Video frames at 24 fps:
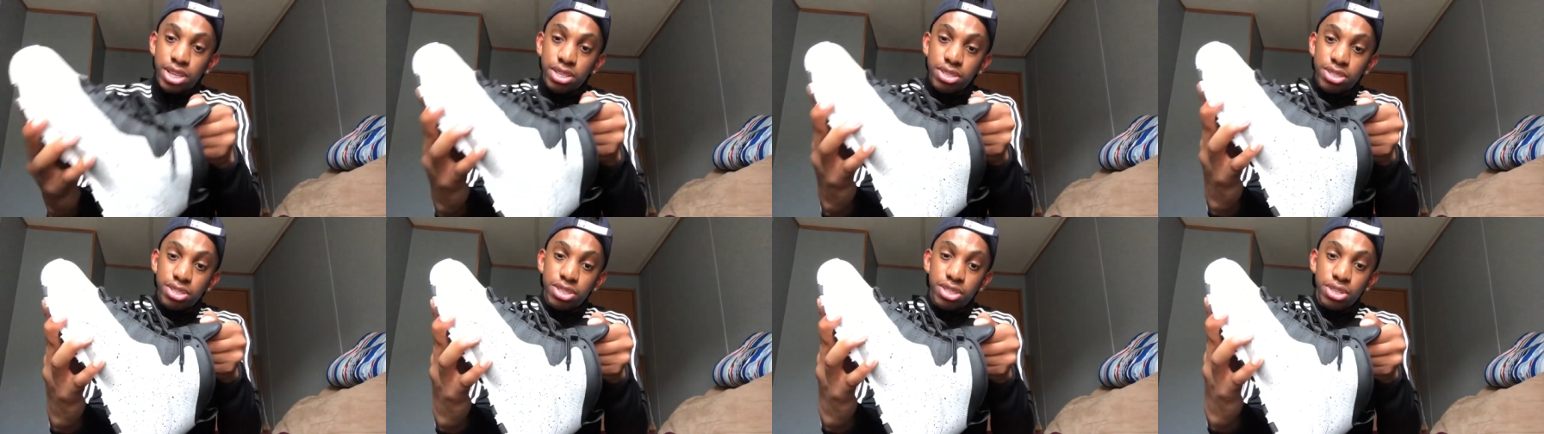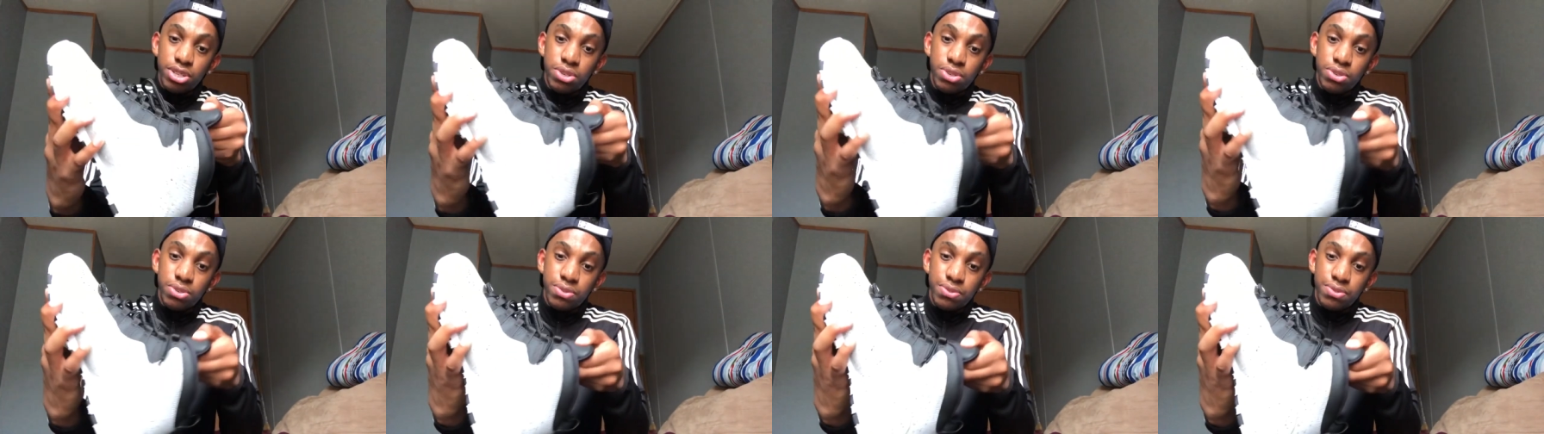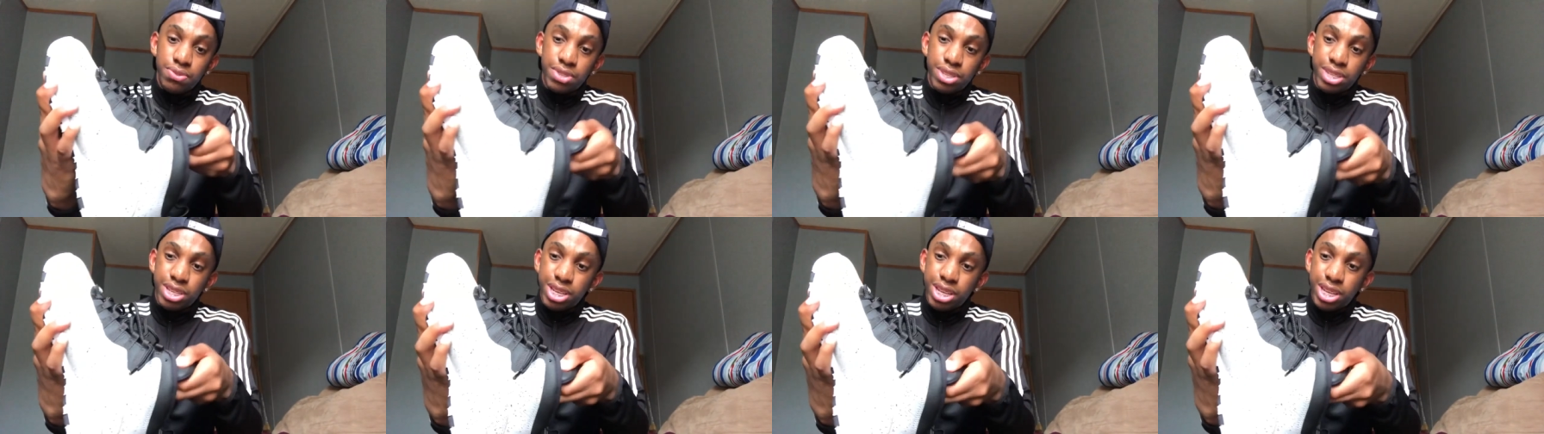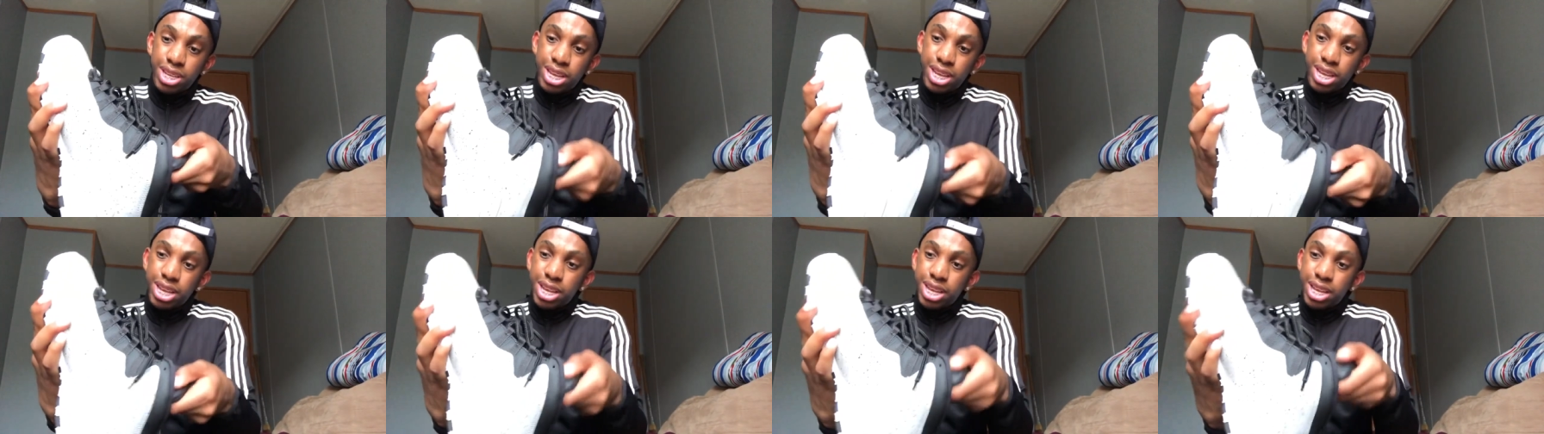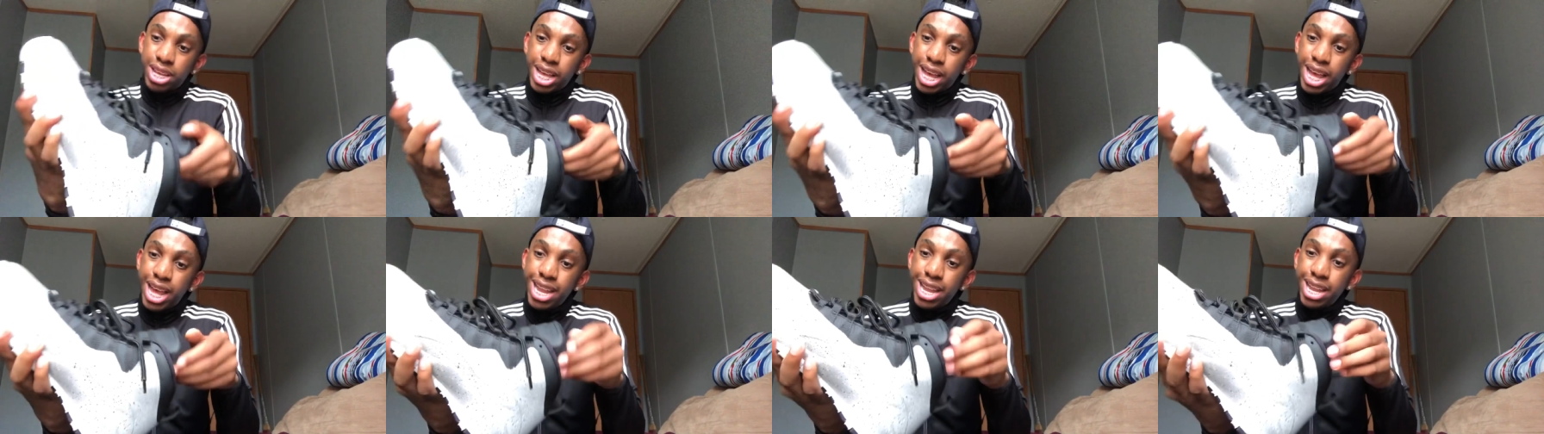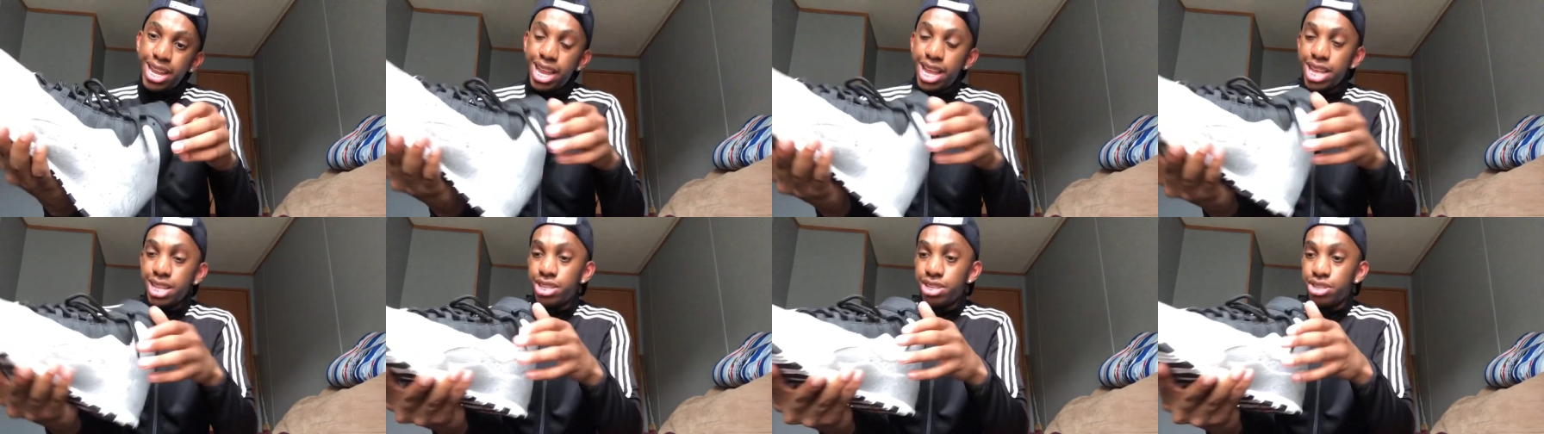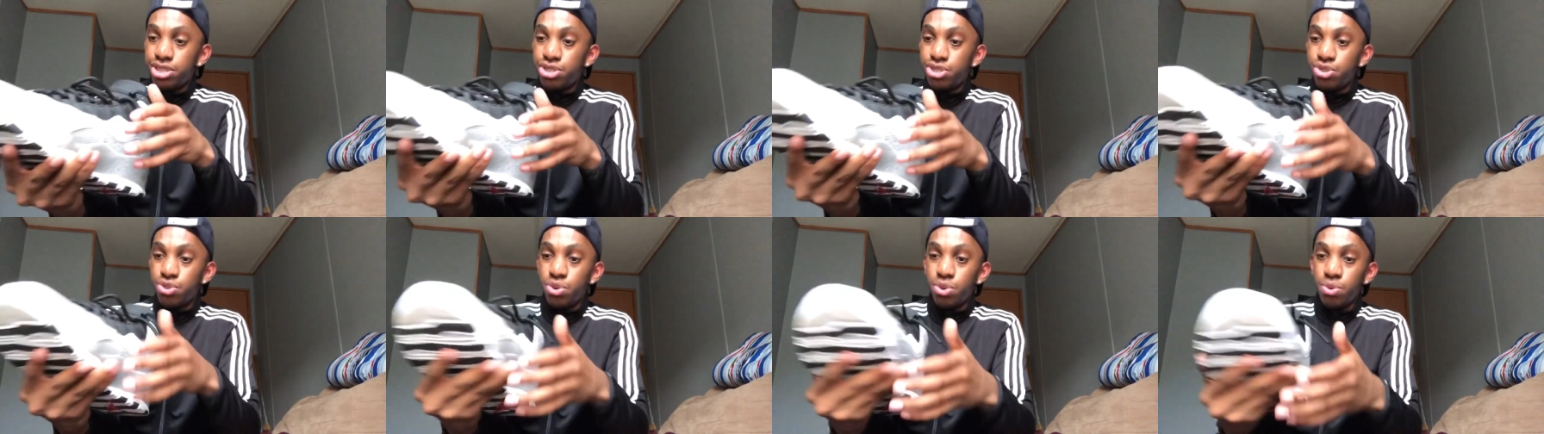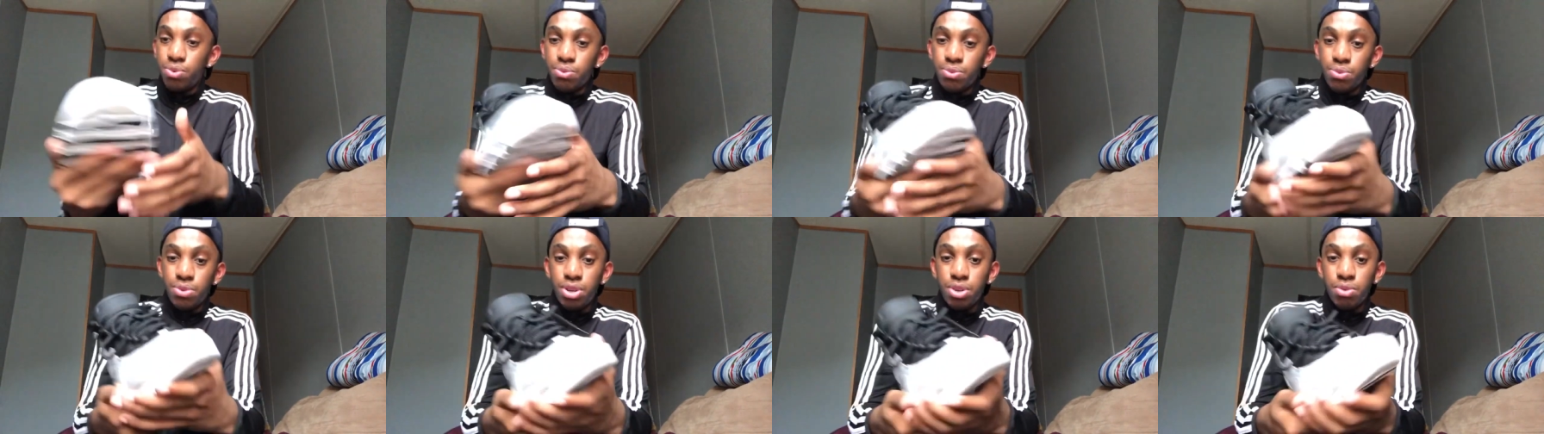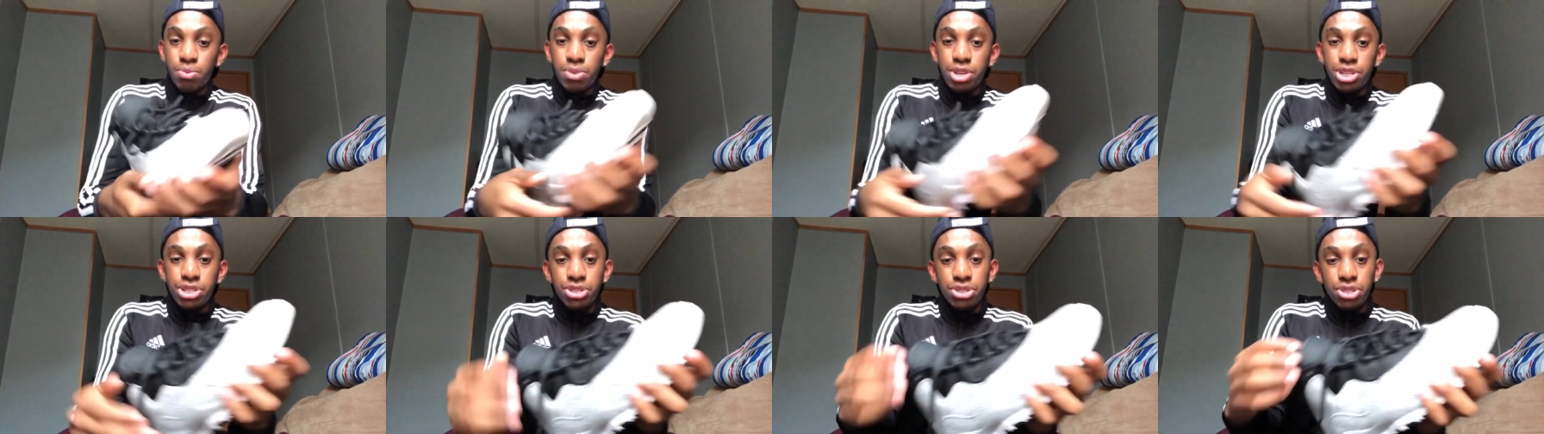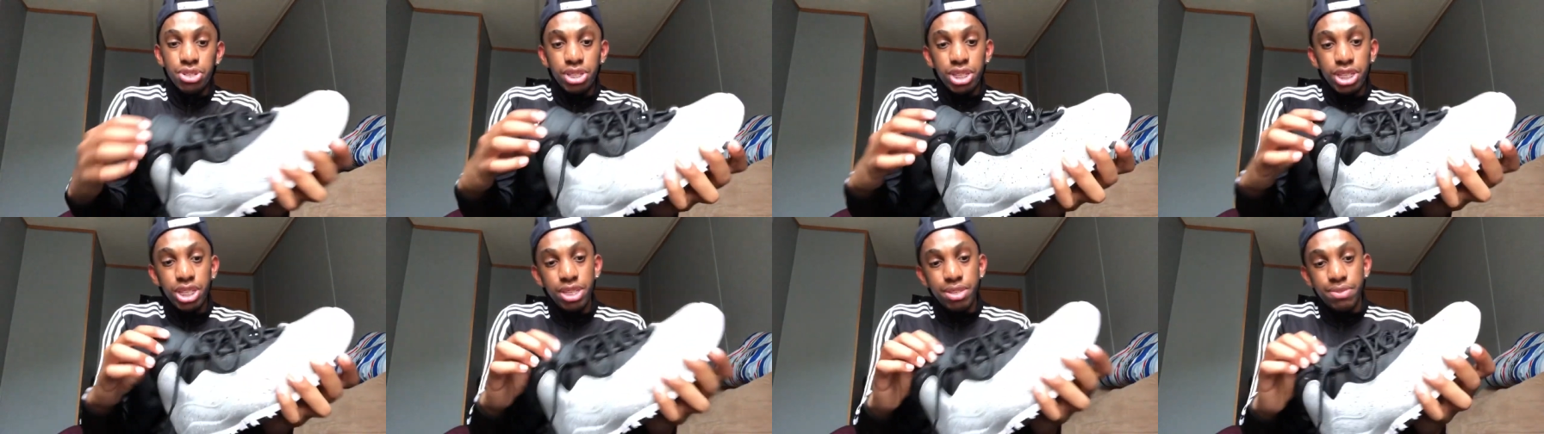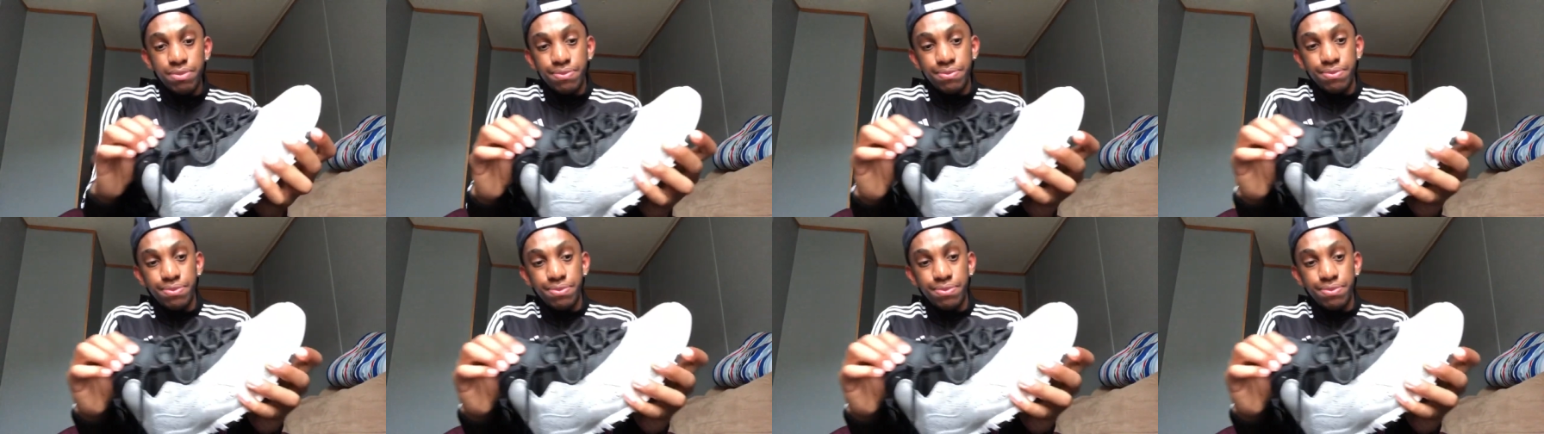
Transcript: So, I like this shoe originally,